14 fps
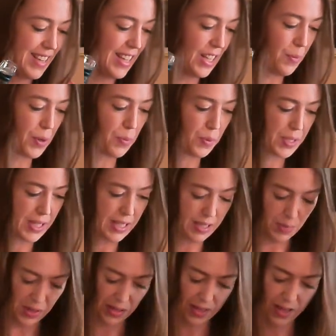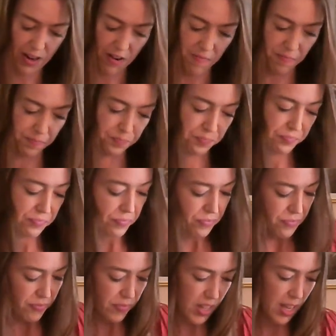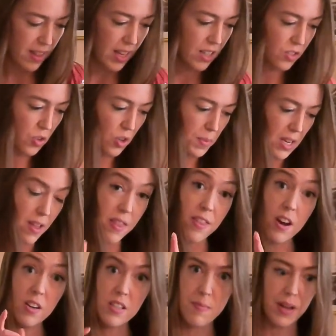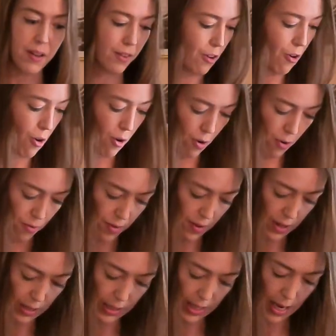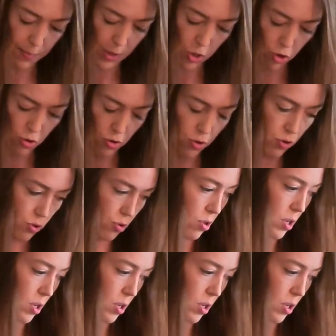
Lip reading: There we go, 60 ml in there. Then it's going to be 30 ml of lemon juice.